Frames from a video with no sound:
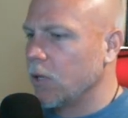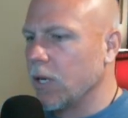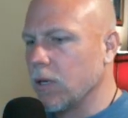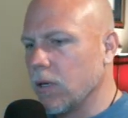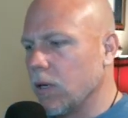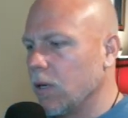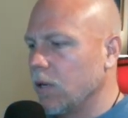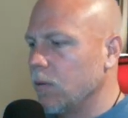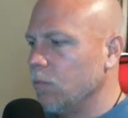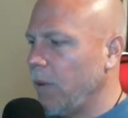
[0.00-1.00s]
like,
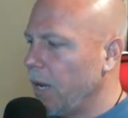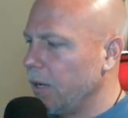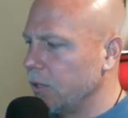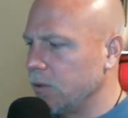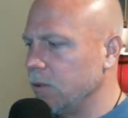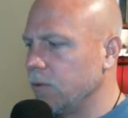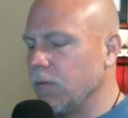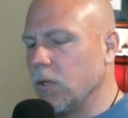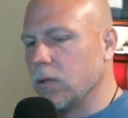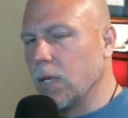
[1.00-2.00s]
man, it just
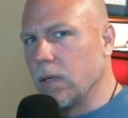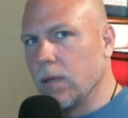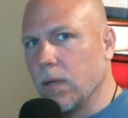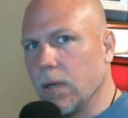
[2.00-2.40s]
feels like